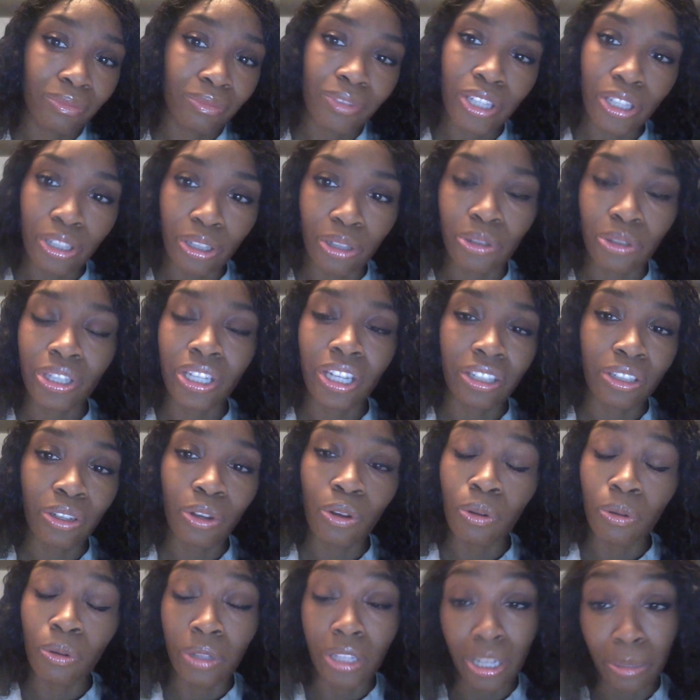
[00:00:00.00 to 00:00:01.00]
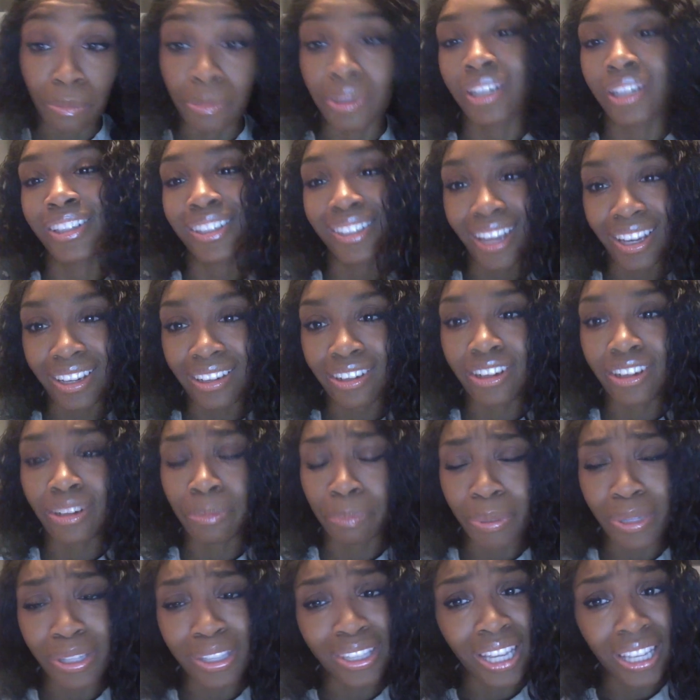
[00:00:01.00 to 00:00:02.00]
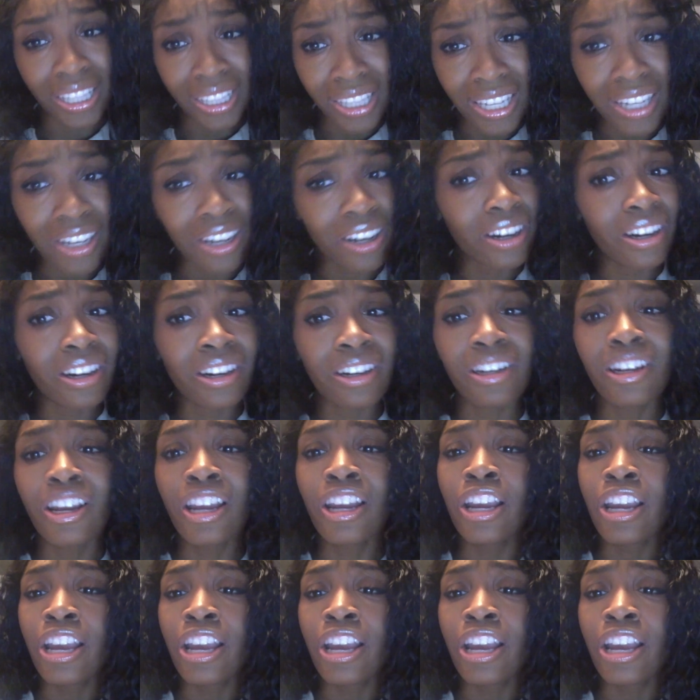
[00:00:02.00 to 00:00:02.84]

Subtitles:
You know, she has a whole demon inside of her possessing her,